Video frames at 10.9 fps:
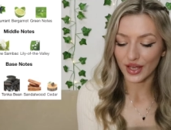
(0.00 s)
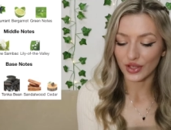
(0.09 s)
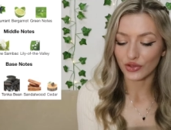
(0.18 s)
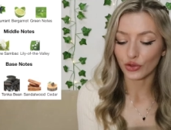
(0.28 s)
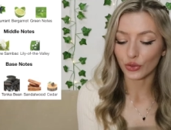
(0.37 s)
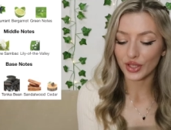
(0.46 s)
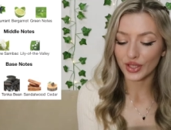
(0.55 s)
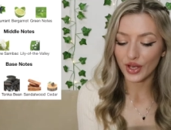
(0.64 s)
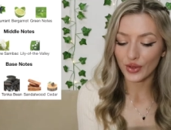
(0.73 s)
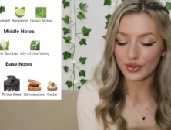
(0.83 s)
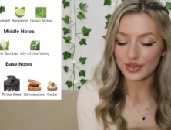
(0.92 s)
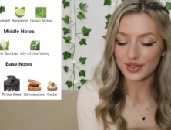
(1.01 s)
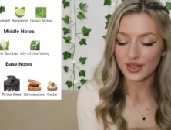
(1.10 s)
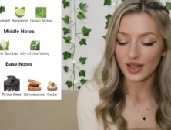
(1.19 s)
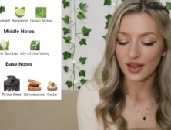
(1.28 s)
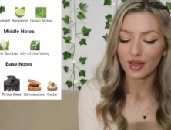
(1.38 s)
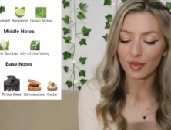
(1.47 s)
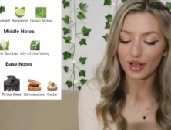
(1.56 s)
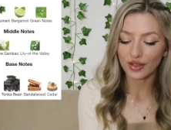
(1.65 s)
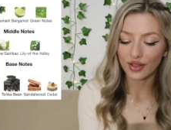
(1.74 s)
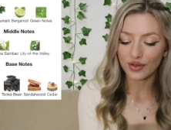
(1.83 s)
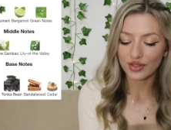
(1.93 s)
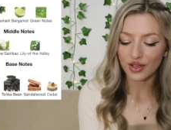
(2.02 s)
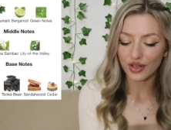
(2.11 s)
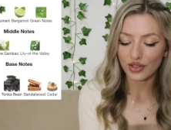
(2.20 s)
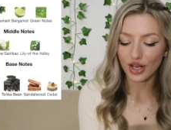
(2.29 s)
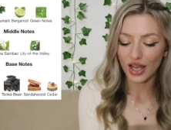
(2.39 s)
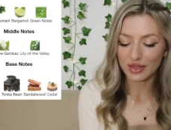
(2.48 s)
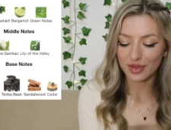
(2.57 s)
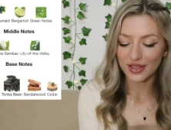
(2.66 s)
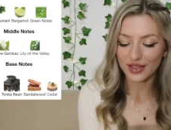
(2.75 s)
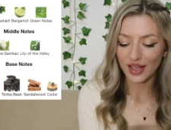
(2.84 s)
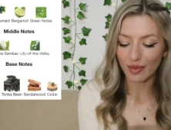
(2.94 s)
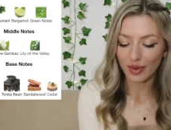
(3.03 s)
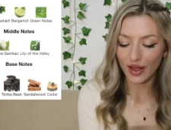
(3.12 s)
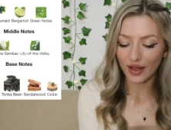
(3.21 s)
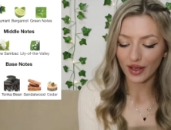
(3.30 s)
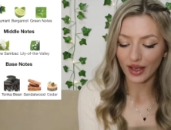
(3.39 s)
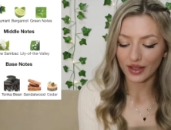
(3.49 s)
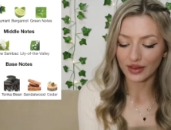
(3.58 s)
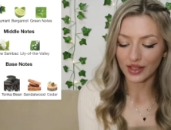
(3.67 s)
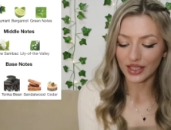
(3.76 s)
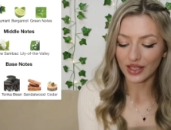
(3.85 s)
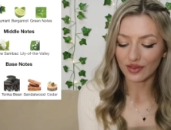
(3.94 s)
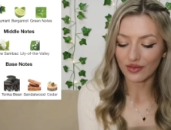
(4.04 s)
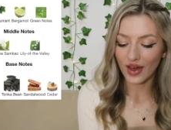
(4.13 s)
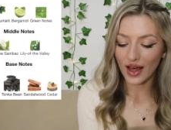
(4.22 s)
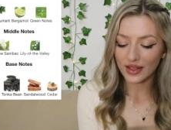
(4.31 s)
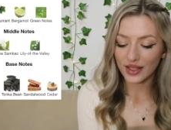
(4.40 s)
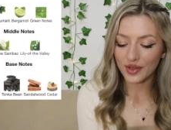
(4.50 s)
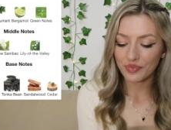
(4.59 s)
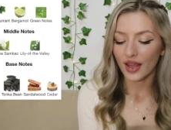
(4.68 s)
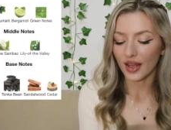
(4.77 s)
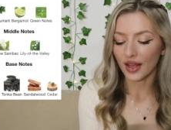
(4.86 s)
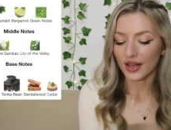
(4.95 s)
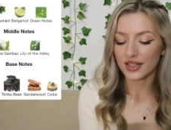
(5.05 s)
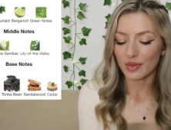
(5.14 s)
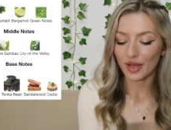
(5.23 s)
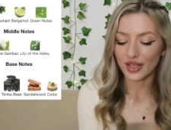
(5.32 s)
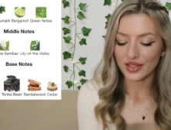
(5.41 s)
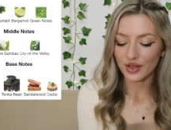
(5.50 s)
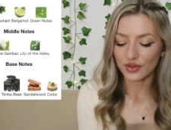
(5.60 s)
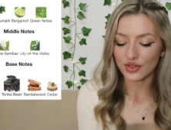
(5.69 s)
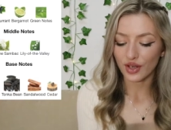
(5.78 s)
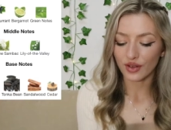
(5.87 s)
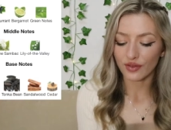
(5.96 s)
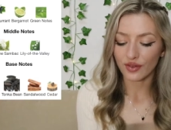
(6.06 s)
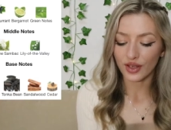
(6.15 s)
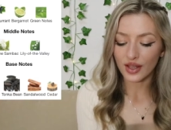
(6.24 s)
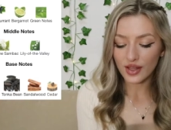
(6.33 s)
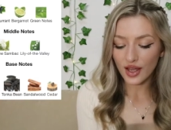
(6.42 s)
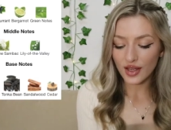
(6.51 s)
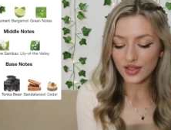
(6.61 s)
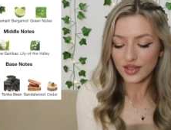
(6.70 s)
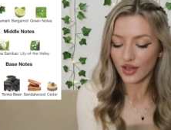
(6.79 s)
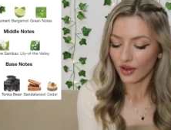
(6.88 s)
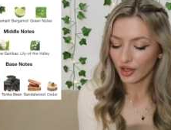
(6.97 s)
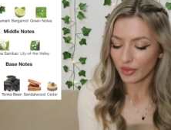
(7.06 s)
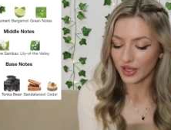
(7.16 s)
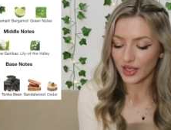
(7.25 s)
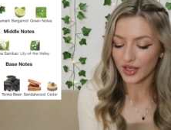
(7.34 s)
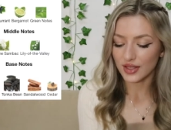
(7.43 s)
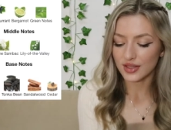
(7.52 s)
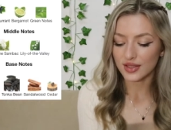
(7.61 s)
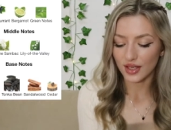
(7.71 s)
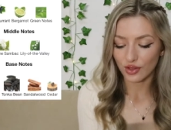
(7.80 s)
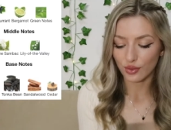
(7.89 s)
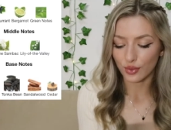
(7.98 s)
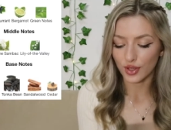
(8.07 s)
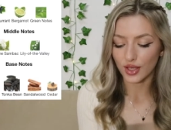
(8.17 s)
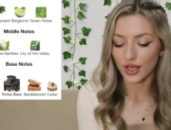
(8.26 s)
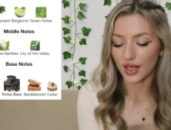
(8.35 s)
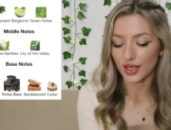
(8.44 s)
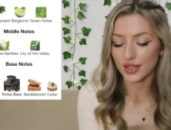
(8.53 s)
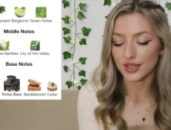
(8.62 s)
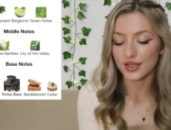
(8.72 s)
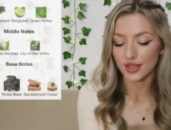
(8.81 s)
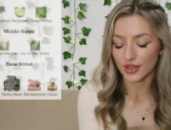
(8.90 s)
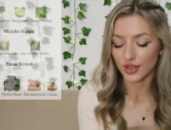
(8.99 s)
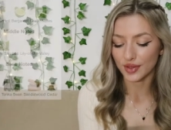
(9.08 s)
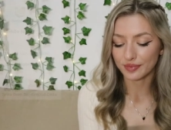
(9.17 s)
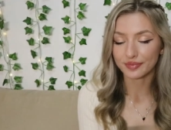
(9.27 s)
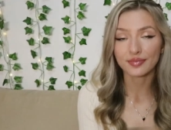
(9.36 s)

and green notes. The middle notes are jasmine sambac and lily of the valley, and the base notes are vanilla, tonka bean, sandalwood, and cedar.